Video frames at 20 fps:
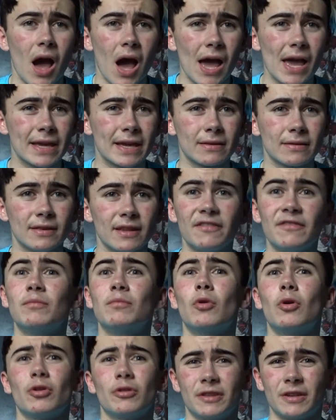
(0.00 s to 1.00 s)
I can lift
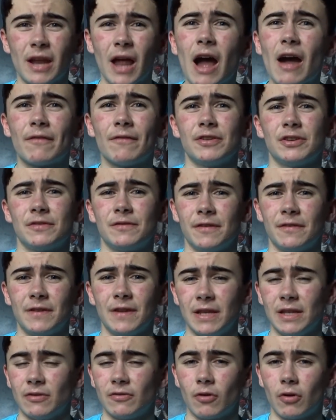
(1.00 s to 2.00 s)
more than the average
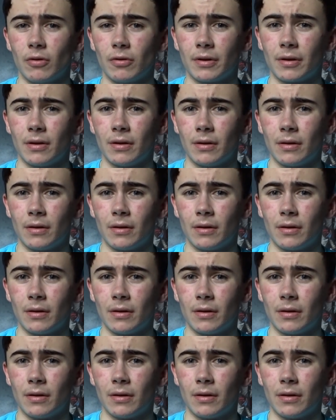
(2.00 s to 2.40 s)
15-year-old.